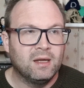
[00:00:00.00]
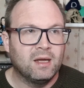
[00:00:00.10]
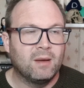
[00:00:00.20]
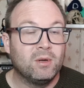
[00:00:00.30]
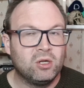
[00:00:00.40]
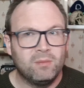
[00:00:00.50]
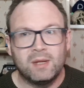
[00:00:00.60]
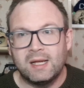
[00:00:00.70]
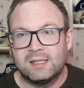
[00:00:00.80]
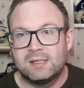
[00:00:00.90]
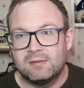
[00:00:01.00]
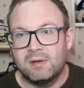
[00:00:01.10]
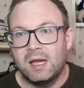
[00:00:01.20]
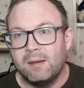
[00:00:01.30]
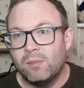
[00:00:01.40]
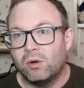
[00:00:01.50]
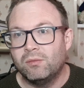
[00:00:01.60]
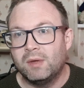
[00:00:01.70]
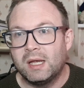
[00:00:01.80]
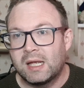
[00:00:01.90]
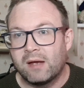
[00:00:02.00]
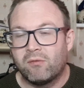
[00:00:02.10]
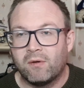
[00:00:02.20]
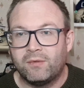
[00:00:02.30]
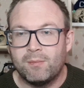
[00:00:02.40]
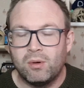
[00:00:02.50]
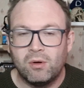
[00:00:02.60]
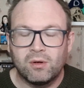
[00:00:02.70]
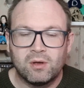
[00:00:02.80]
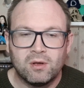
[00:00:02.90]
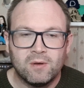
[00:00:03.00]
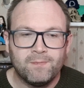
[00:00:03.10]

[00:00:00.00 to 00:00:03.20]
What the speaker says: I presume that's him on the cover of the book.